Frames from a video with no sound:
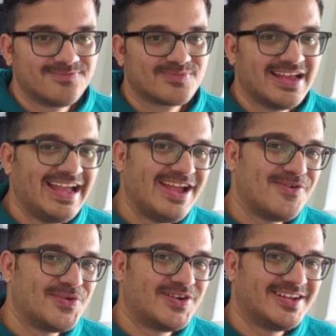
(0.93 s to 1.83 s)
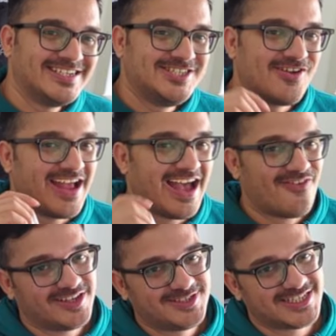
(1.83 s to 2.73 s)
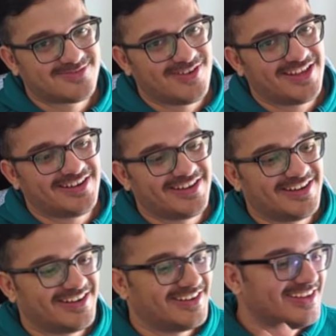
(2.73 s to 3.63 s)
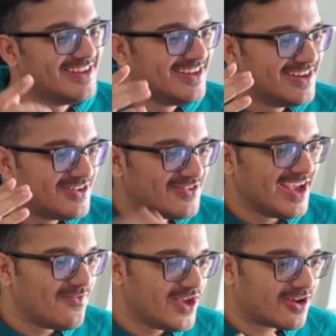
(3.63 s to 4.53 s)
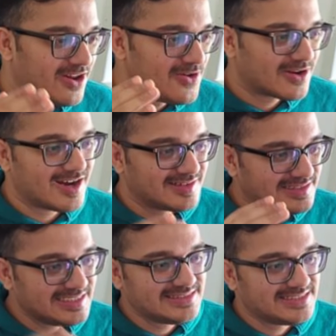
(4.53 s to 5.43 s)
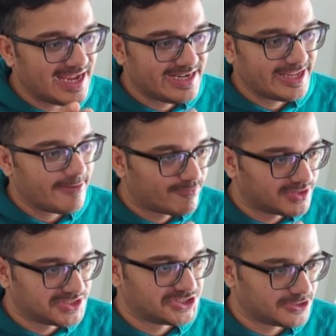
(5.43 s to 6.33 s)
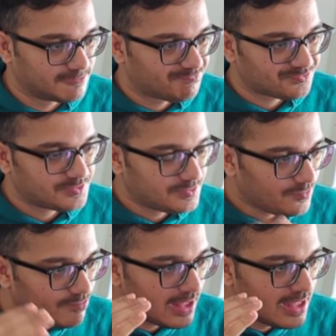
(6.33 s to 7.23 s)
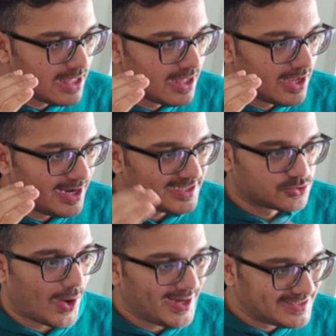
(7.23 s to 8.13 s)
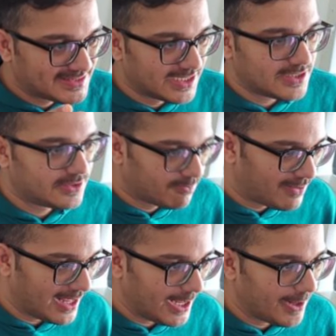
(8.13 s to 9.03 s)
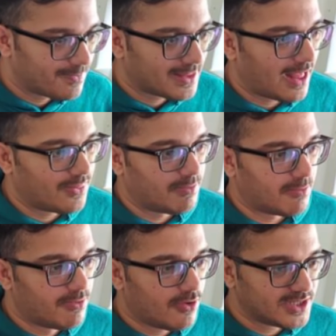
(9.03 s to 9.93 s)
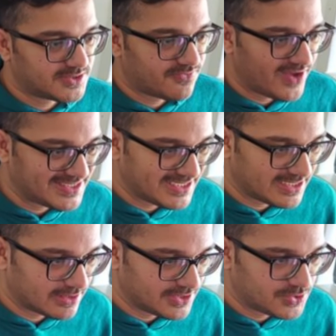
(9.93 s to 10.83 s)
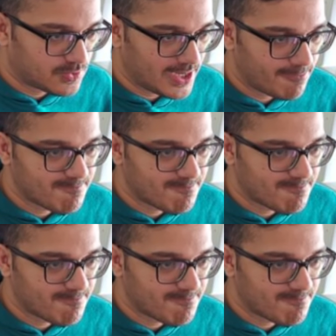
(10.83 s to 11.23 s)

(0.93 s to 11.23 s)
Hey everyone, it's your average chess player here. Today we are going to look at this endgame position. It is white's turn to play and the board is facing this way.